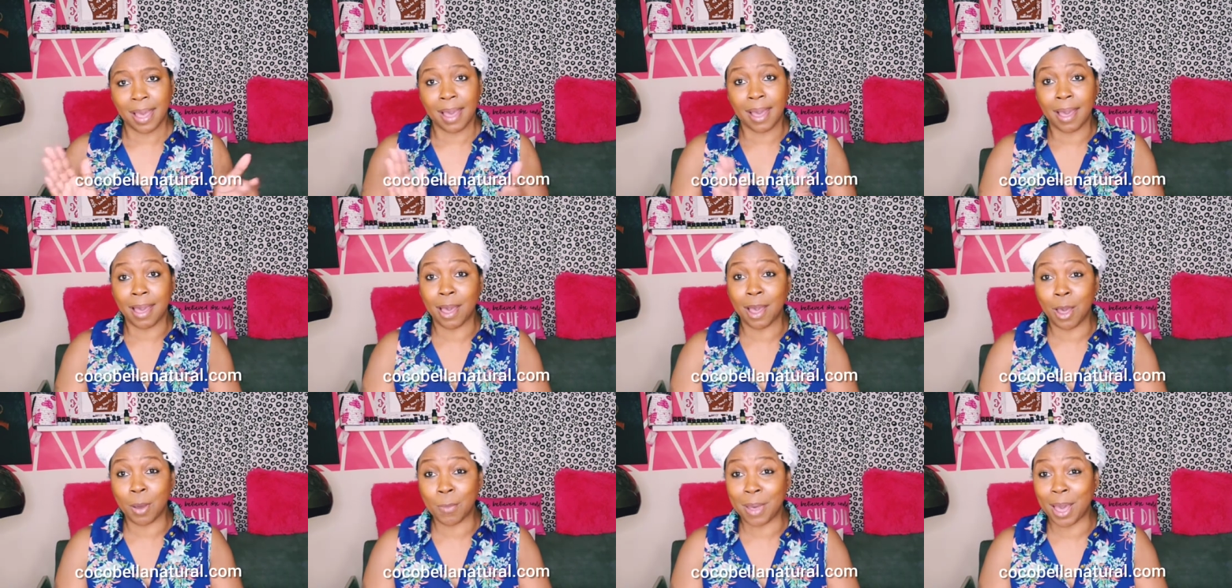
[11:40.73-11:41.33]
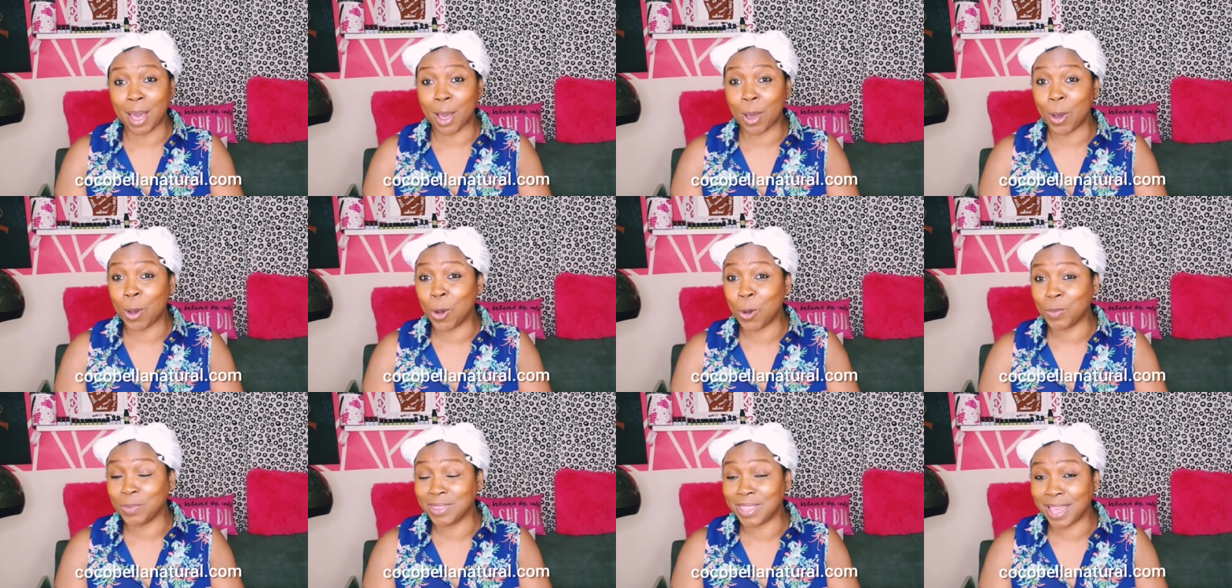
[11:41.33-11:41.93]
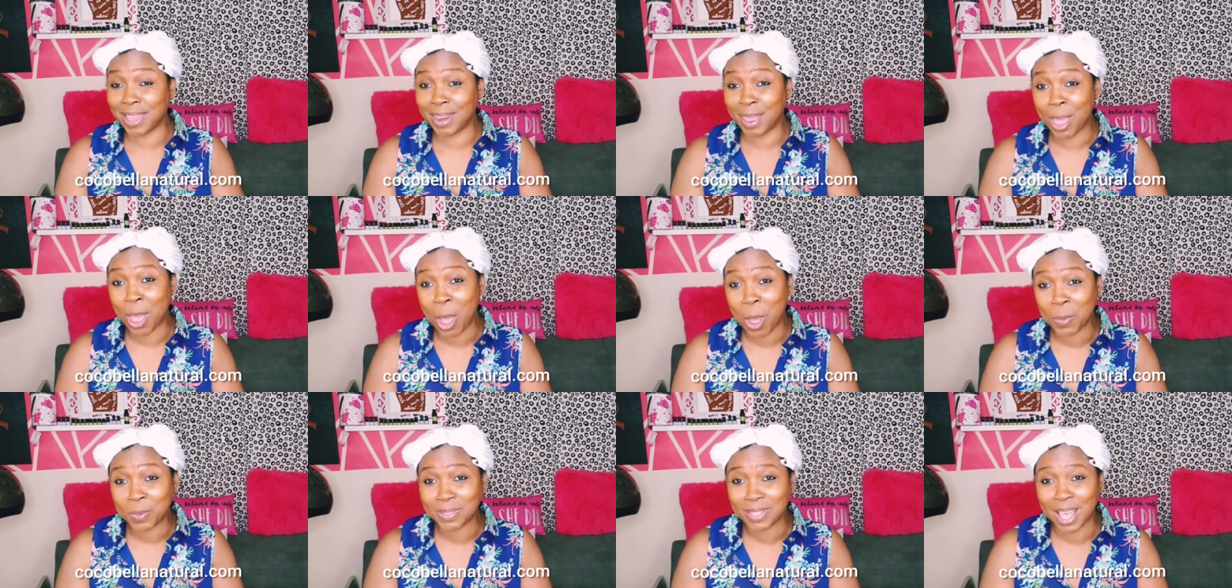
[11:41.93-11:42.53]
I hope that
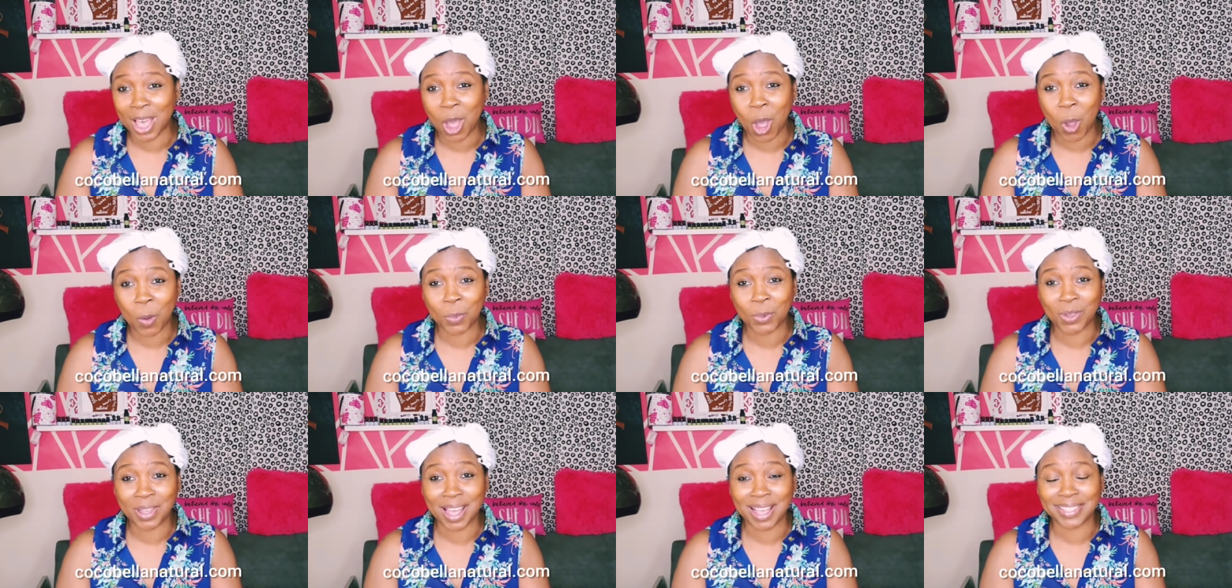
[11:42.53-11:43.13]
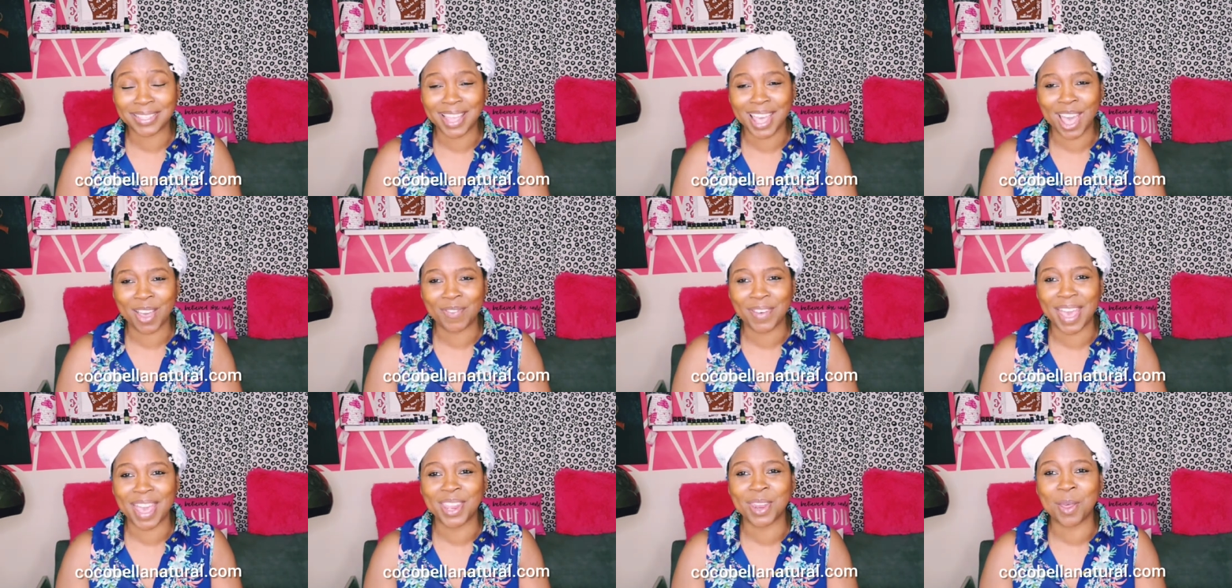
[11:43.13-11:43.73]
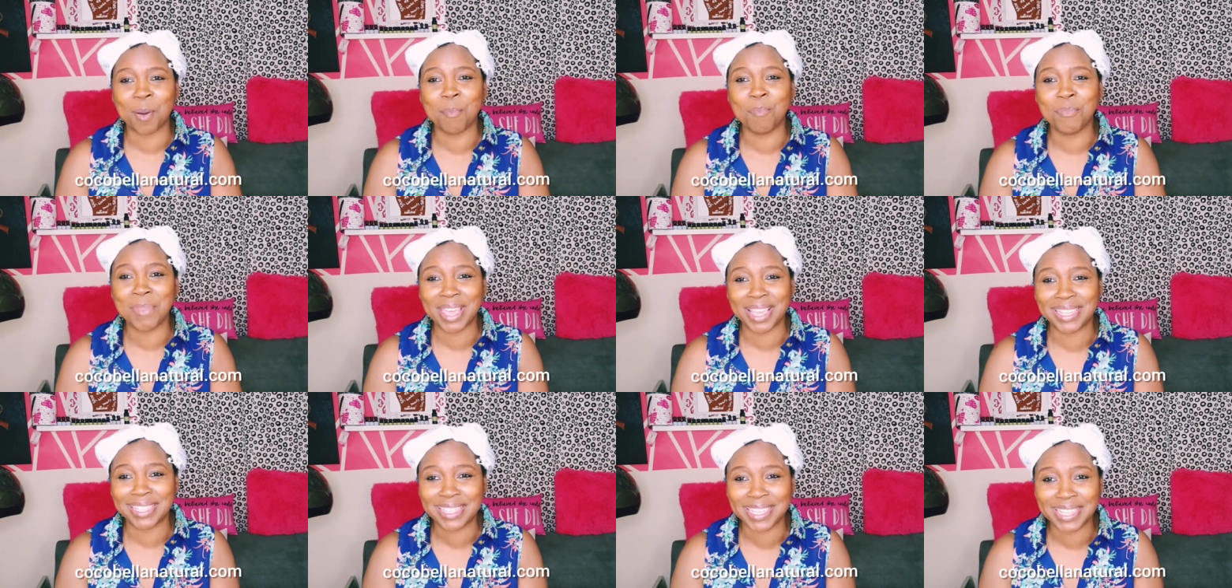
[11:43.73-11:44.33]
helps. I hope you guys have an
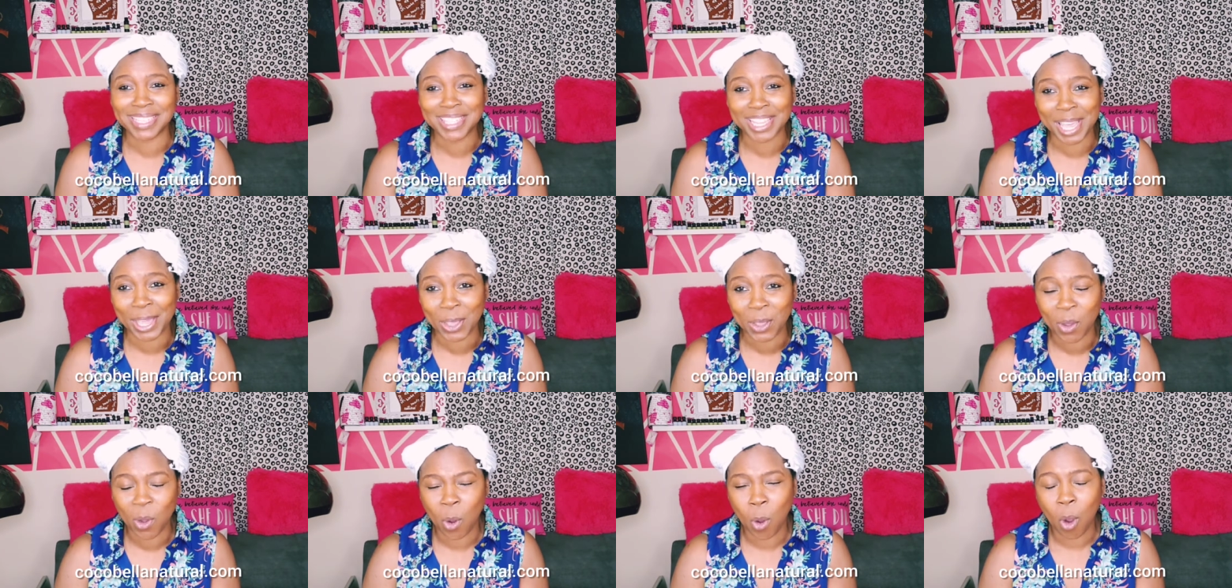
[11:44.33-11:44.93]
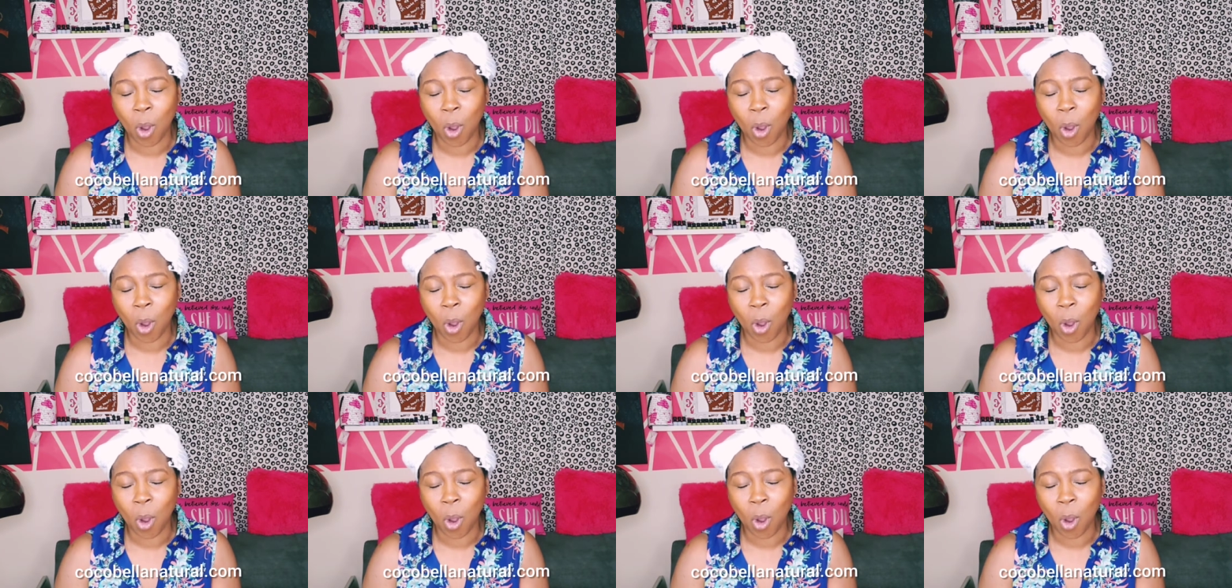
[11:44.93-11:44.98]
amazing day